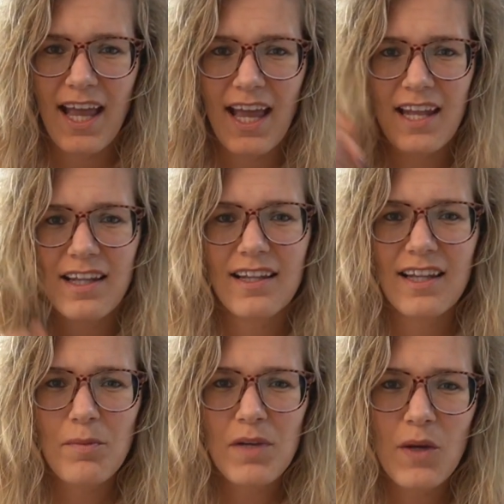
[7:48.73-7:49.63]
and
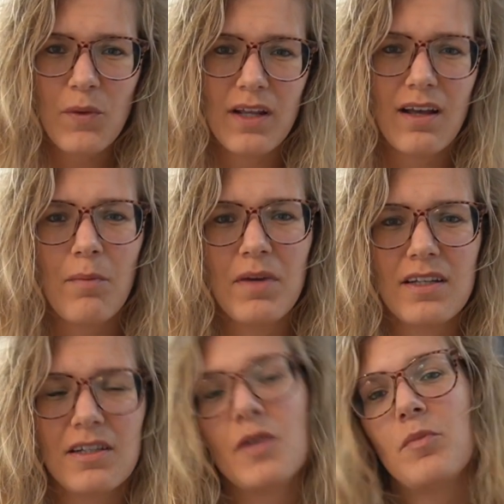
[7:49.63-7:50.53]
let me know in a
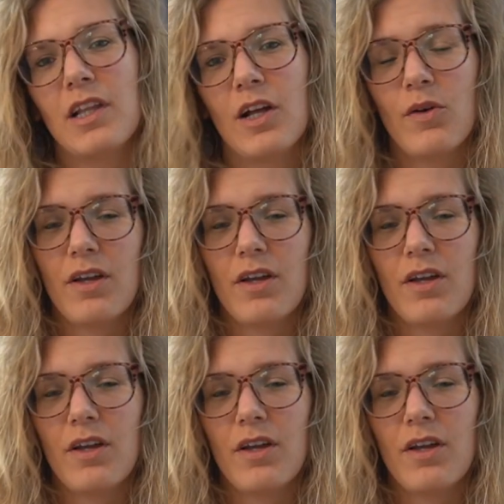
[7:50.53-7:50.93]
comment below